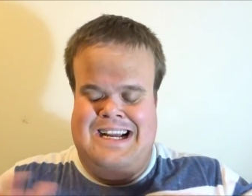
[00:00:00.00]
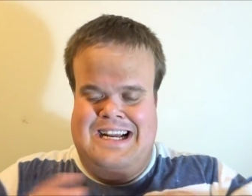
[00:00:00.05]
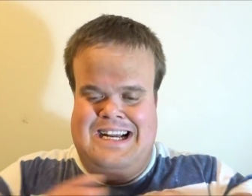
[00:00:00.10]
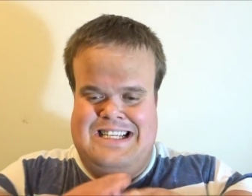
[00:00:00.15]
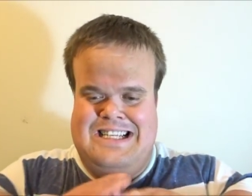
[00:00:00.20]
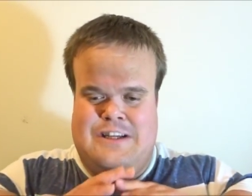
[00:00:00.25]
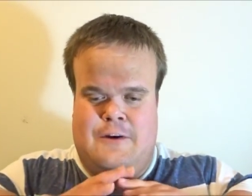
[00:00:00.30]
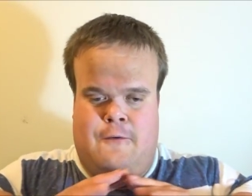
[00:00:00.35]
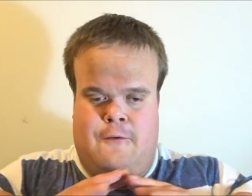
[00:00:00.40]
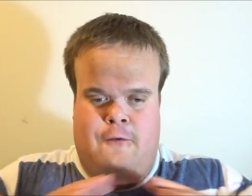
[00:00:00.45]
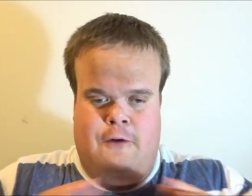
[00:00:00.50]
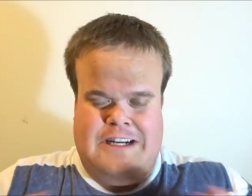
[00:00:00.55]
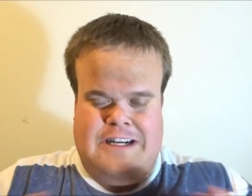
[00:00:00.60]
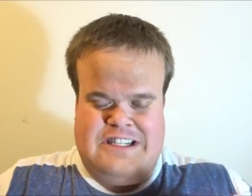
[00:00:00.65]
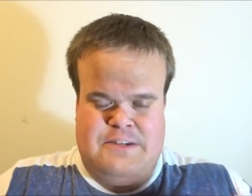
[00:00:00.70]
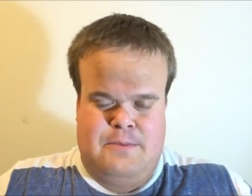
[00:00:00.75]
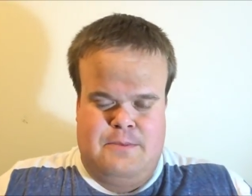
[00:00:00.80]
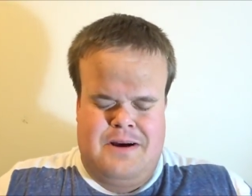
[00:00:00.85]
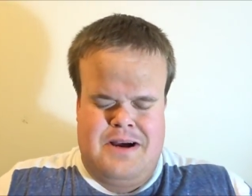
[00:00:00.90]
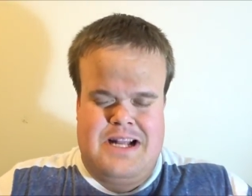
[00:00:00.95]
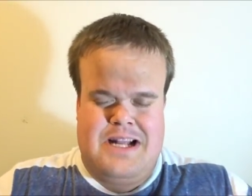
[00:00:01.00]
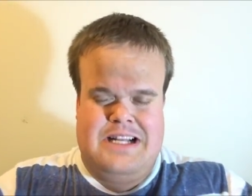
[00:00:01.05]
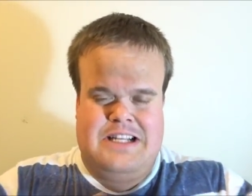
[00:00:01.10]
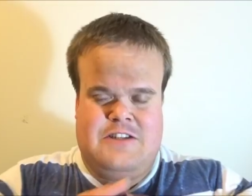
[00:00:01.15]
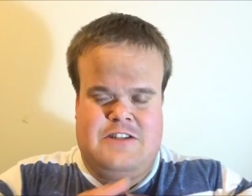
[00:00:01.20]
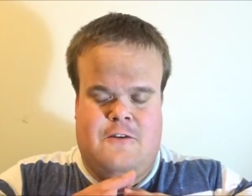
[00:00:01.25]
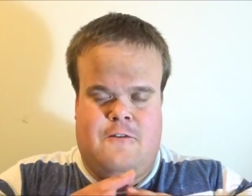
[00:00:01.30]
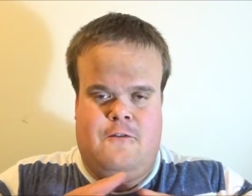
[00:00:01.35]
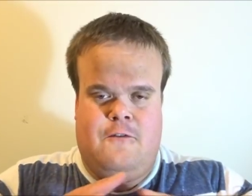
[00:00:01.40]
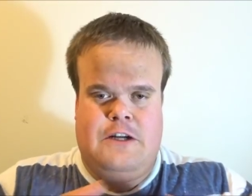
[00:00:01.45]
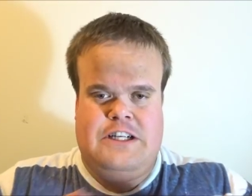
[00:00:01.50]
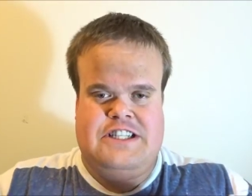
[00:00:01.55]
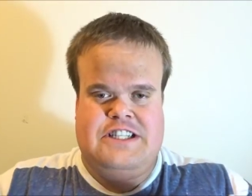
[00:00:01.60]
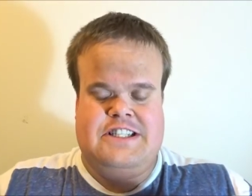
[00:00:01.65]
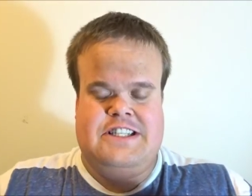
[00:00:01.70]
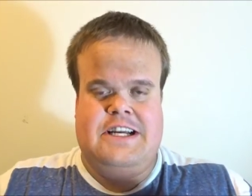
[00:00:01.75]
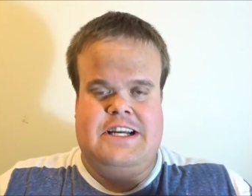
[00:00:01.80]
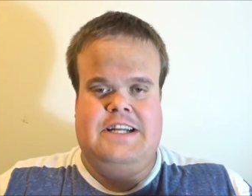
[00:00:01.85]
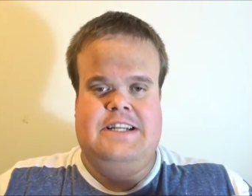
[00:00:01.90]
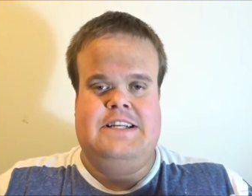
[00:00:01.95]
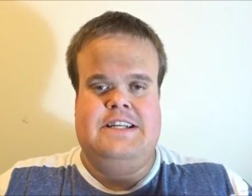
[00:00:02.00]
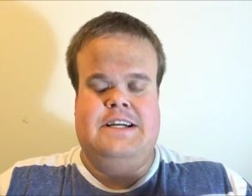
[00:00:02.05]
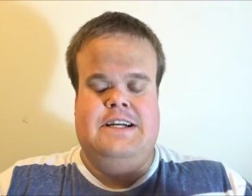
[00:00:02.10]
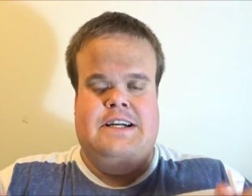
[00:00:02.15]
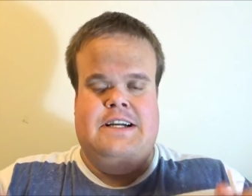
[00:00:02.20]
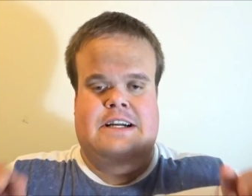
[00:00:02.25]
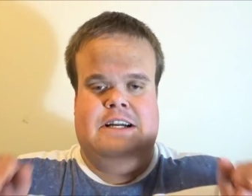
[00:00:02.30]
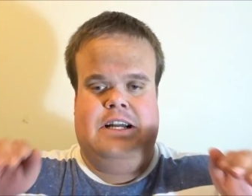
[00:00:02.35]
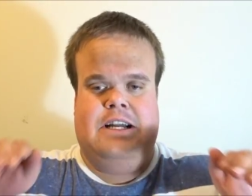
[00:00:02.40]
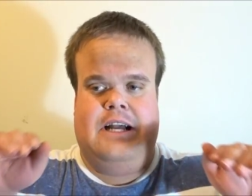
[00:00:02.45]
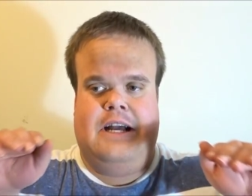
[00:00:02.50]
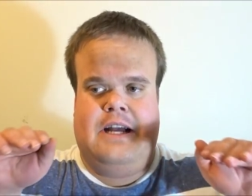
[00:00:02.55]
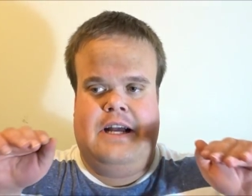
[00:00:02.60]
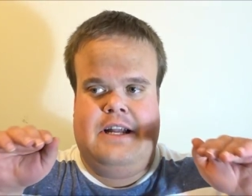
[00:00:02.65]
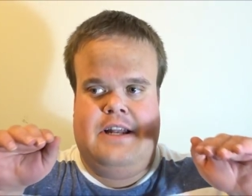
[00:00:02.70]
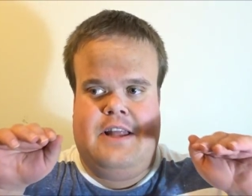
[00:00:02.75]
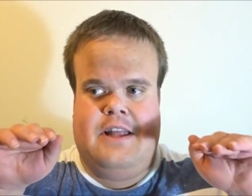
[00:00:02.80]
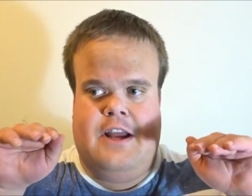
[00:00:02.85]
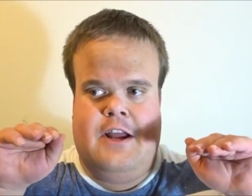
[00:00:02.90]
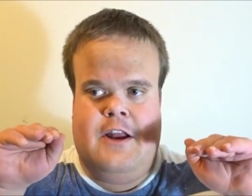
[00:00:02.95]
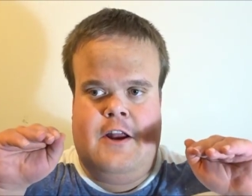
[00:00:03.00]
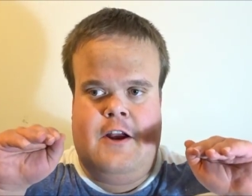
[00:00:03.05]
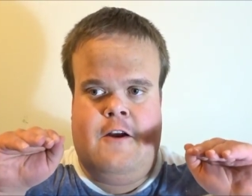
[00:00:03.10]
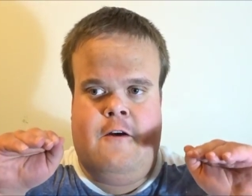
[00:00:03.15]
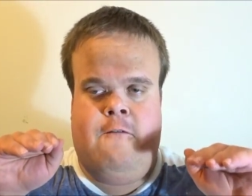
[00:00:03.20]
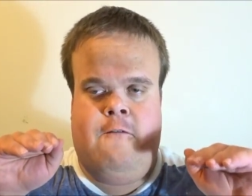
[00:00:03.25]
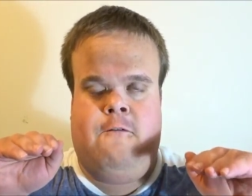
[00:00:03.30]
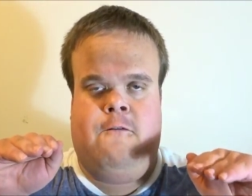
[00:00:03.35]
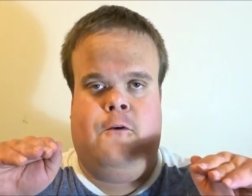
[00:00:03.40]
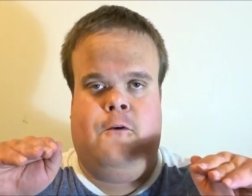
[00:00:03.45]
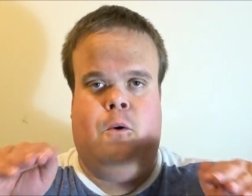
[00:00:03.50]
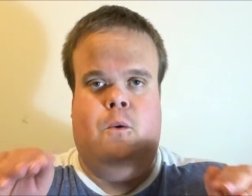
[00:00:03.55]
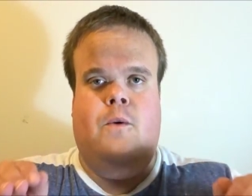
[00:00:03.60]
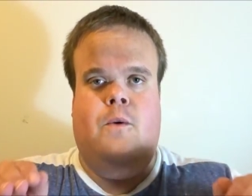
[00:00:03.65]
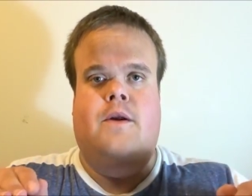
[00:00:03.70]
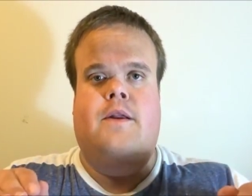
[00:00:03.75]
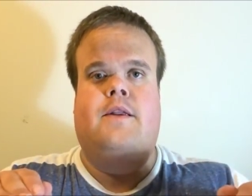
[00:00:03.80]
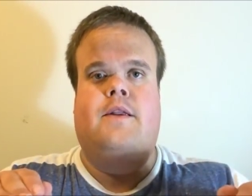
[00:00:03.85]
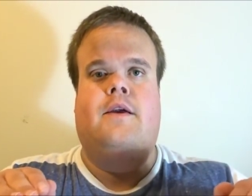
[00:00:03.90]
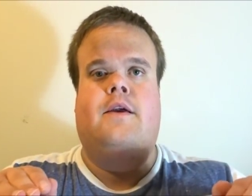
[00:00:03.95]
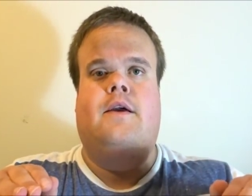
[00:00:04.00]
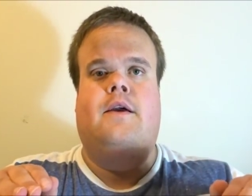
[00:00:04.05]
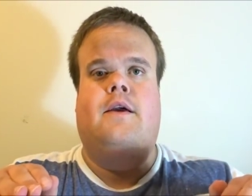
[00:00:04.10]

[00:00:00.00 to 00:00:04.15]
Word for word: It's a fresh mind, it's a fresh state, and they're going to go forward